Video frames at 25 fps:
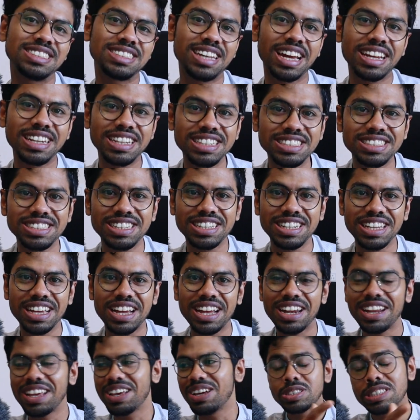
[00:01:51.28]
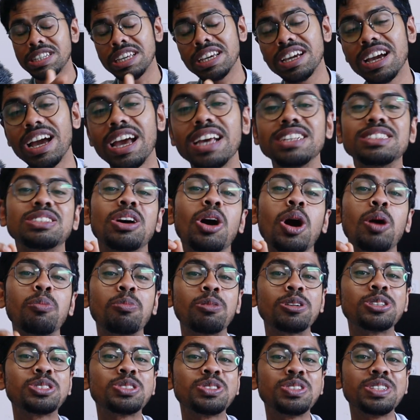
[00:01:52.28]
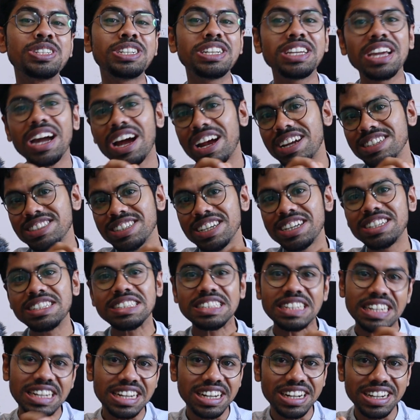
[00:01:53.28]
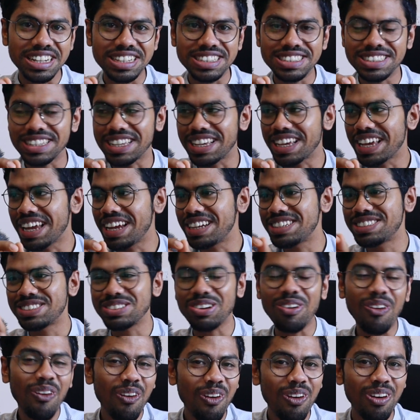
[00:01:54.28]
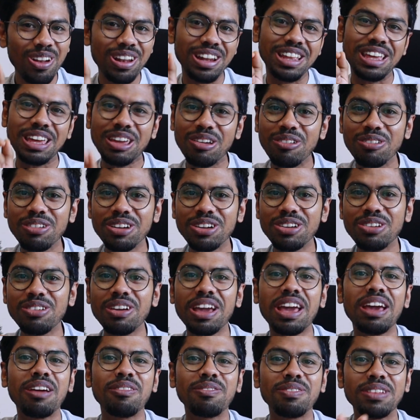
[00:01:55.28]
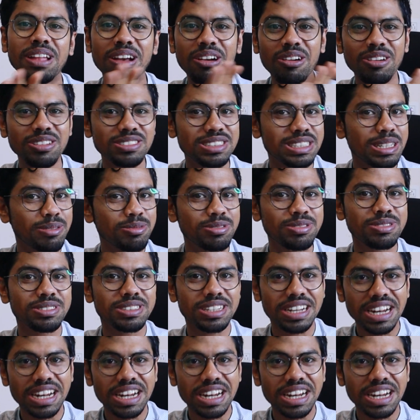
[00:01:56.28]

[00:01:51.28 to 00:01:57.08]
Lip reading: design engineer. So see guys, opportunity are just increasing. It's all you need to have the concept